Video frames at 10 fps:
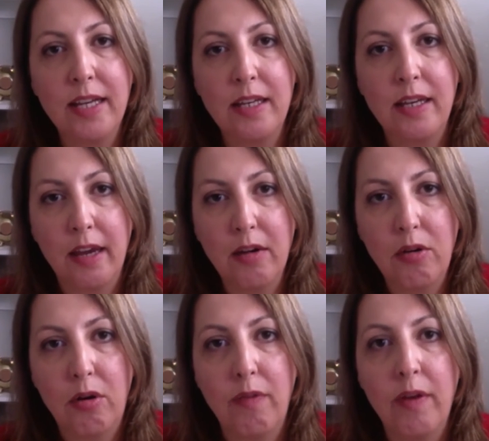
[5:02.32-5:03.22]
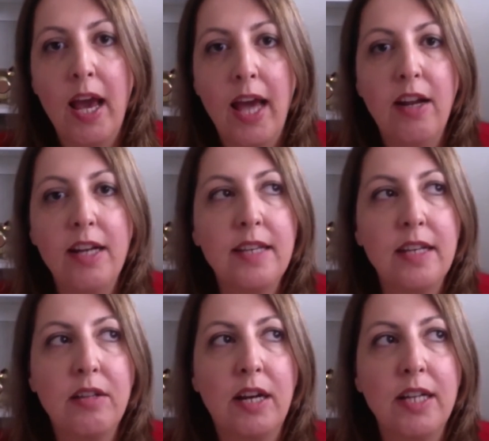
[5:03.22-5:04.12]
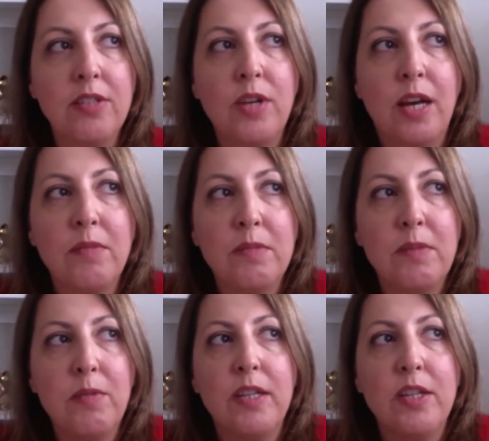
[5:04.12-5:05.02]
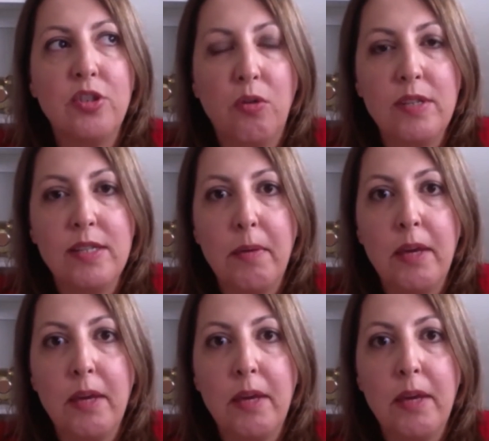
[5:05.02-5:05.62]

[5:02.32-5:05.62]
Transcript: care of and i see clients who come to me with their shoulders up